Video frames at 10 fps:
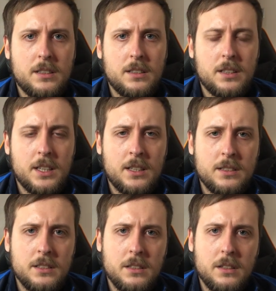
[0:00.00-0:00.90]

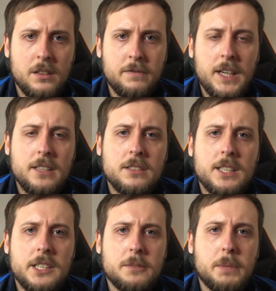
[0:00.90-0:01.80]
And the final
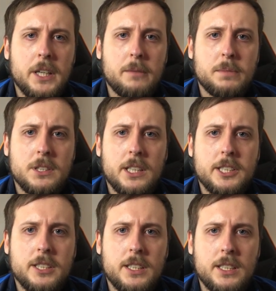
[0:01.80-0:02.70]
stage of being in
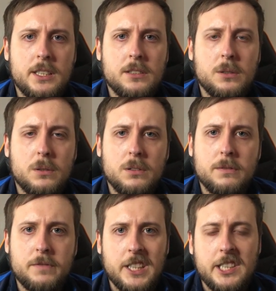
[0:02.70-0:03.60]
possession is called
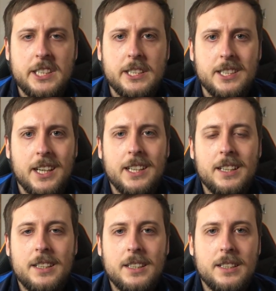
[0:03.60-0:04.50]
finish the attack.
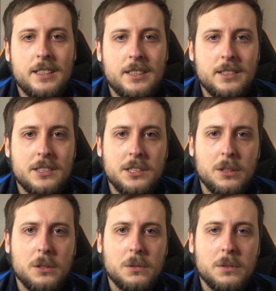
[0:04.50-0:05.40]

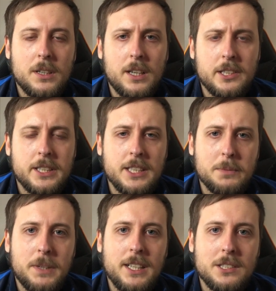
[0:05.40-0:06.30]
So as you'd
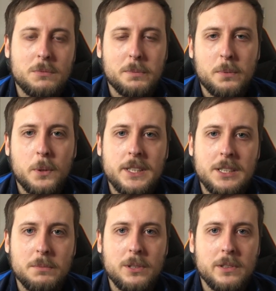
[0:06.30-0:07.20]
expect, we're pretty
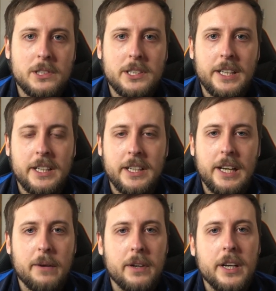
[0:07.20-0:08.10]
much in an
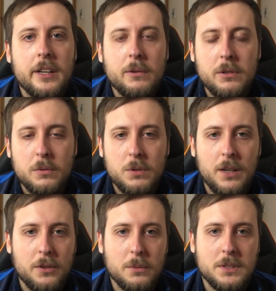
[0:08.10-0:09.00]
area in and around
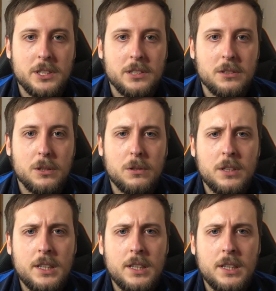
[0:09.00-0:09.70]
the opposition's goal,